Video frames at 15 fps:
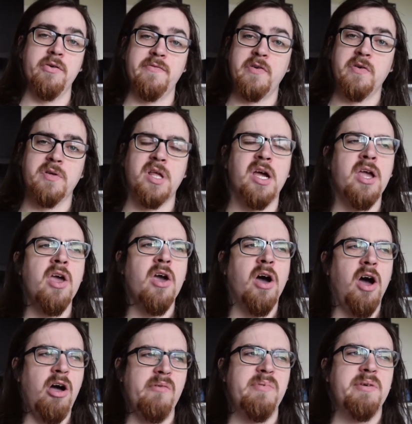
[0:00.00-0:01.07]
If you were like,
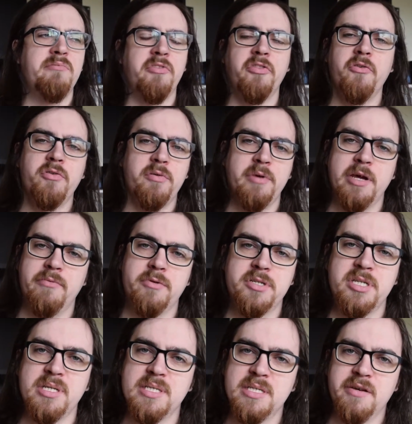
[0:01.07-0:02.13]
I've never thought about
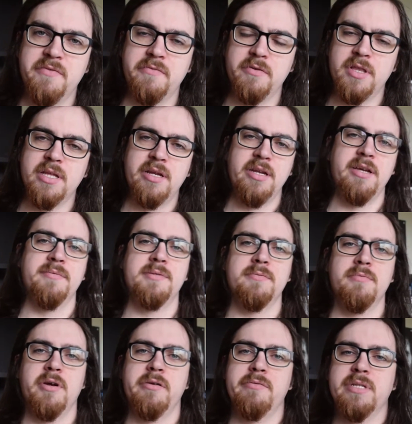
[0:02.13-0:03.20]
watching stuff leading up to
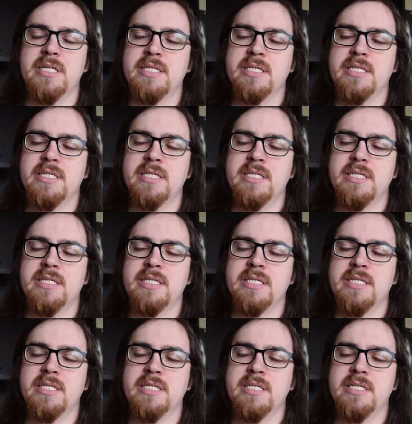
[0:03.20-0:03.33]
Rogue One,